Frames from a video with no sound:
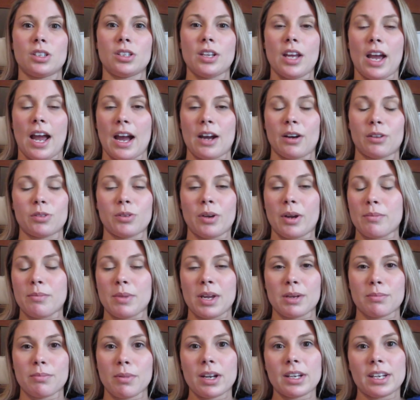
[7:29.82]
how do I
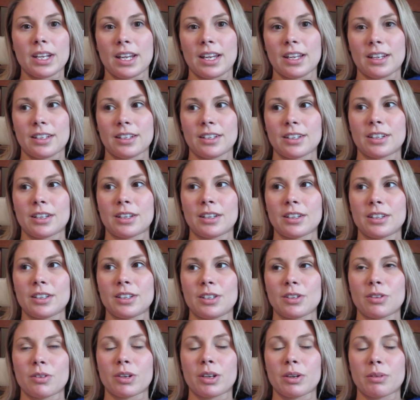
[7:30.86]
make money? And,
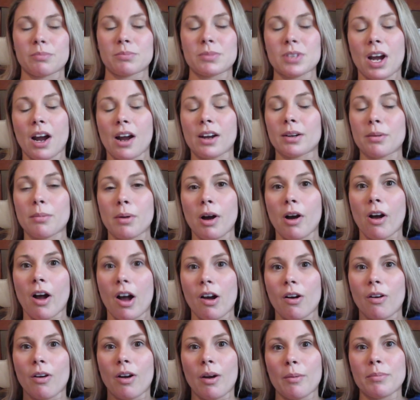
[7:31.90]
you know, can talk about
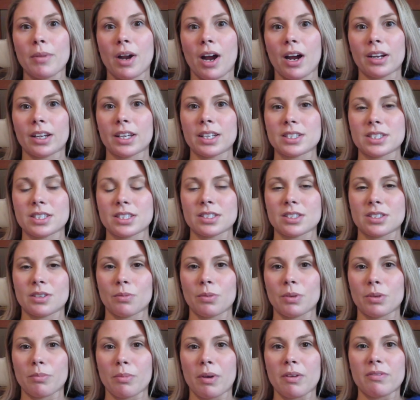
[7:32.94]
how I'm not
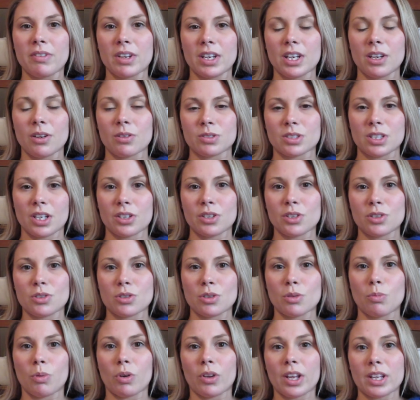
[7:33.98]
consistent with my videos on
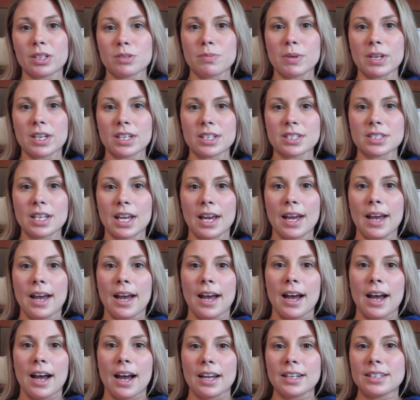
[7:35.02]
YouTube. Well, that's because
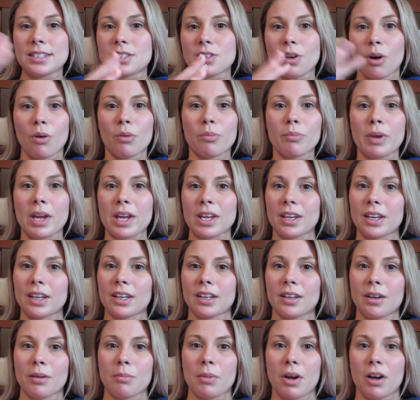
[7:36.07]
I don't make
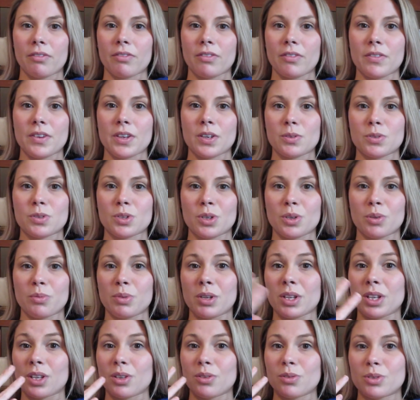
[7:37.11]
income off of
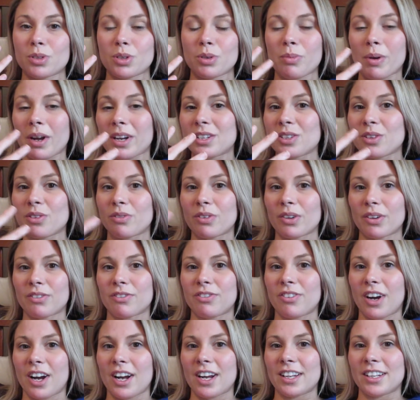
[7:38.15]
YouTube. YouTube I do for
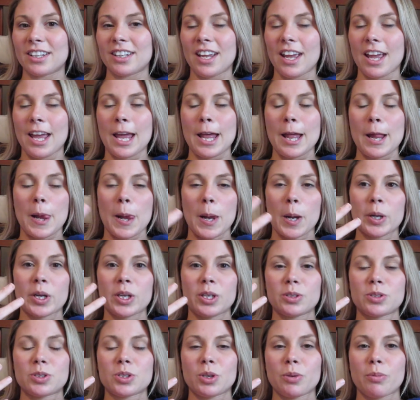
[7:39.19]
fun.
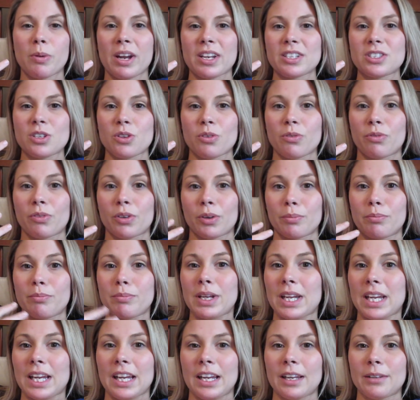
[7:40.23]
YouTube I do for
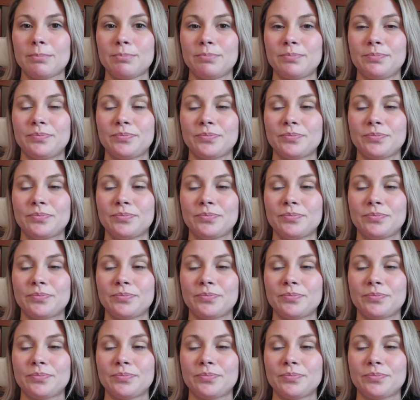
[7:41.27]
me